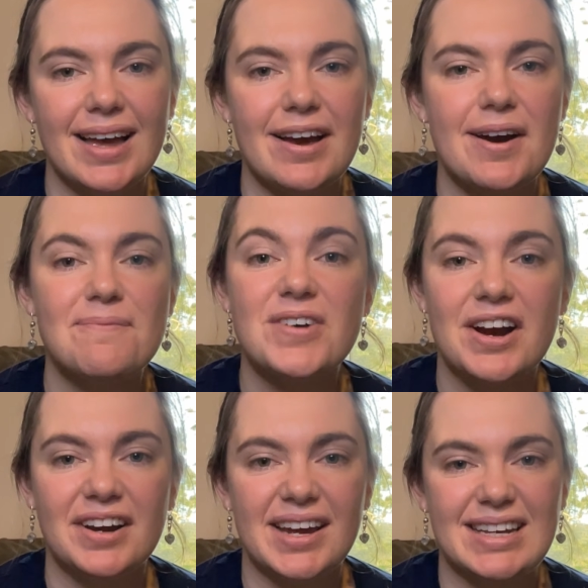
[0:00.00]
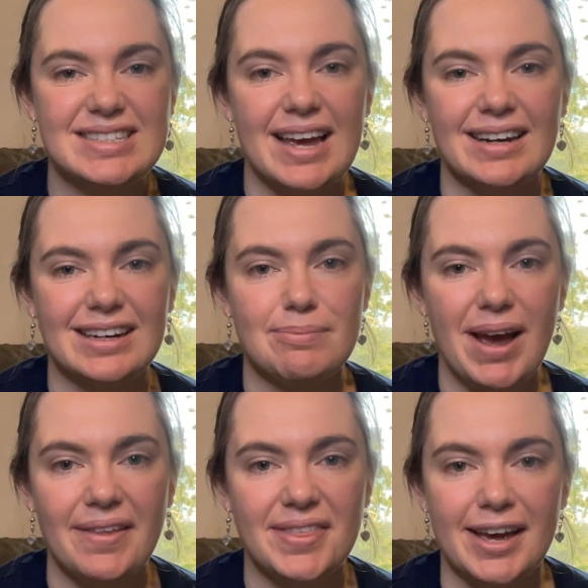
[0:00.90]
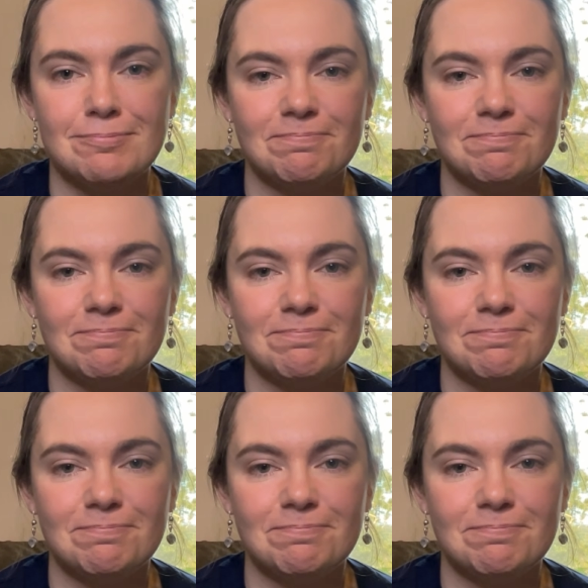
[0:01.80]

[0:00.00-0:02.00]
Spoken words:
So I'm very excited about that.